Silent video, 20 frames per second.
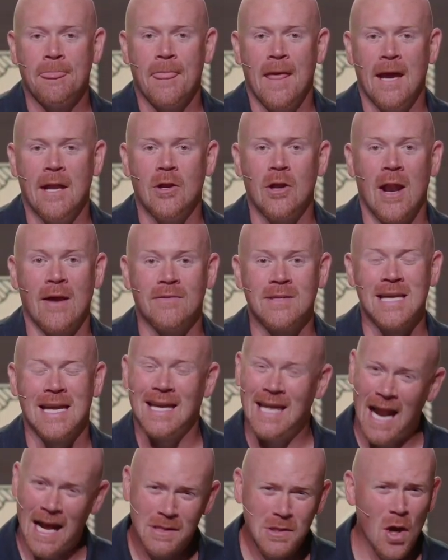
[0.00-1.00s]
And you're going to have to say,
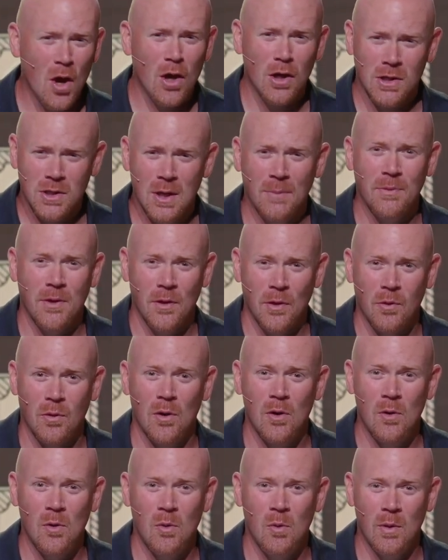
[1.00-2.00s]
Can I talk something
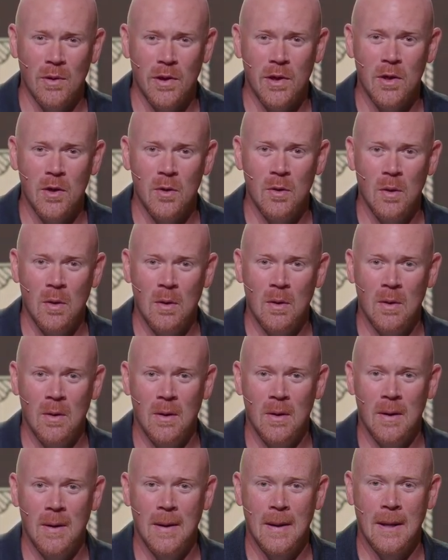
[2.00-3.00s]
through with you?
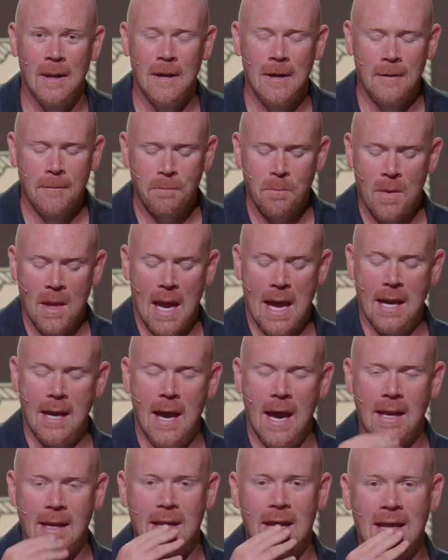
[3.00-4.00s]
And,
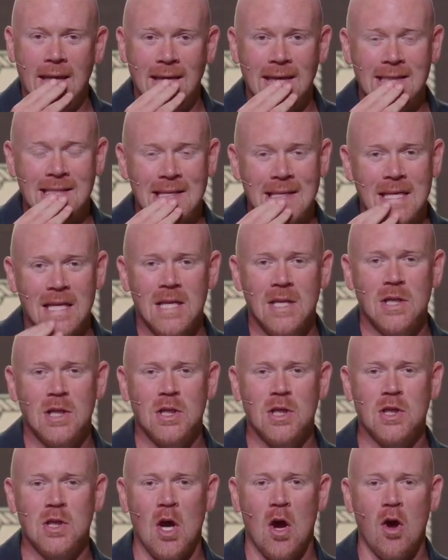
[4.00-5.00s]
and, and listen,
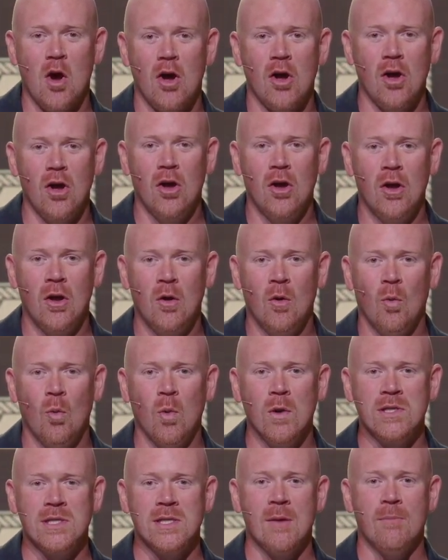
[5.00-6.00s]
Saul
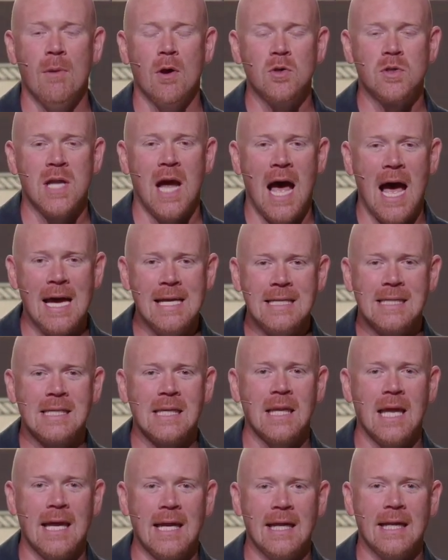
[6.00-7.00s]
was the most
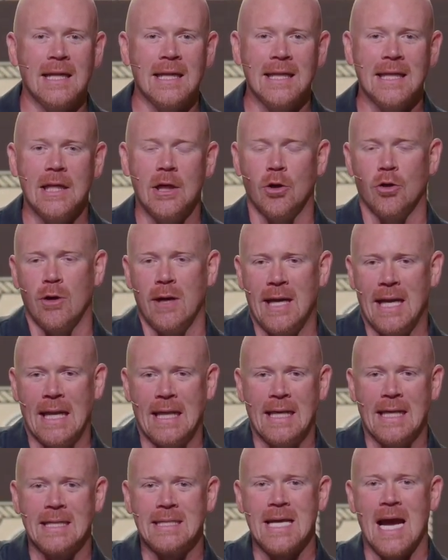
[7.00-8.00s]
isolated leader in
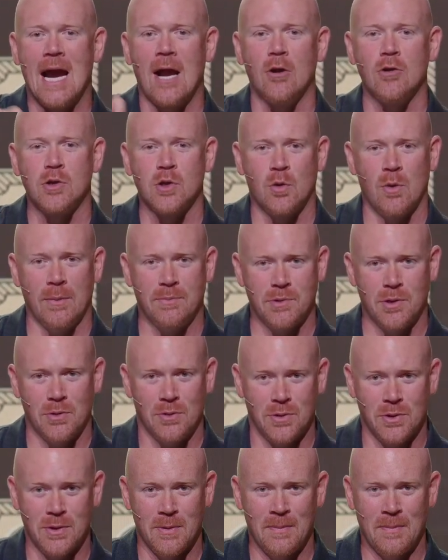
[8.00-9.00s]
the entire
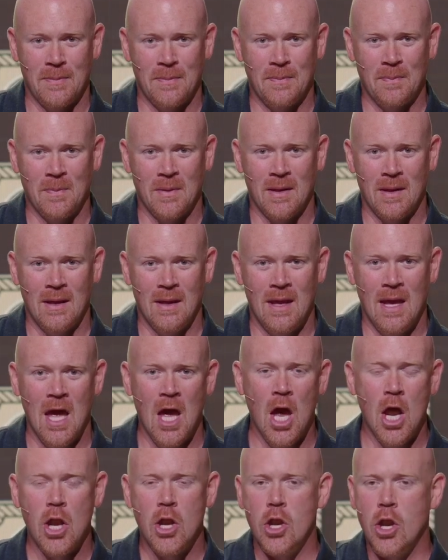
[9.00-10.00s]
scriptures.
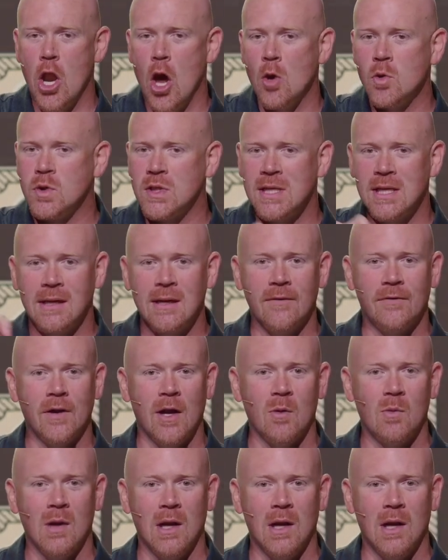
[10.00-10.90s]
No significant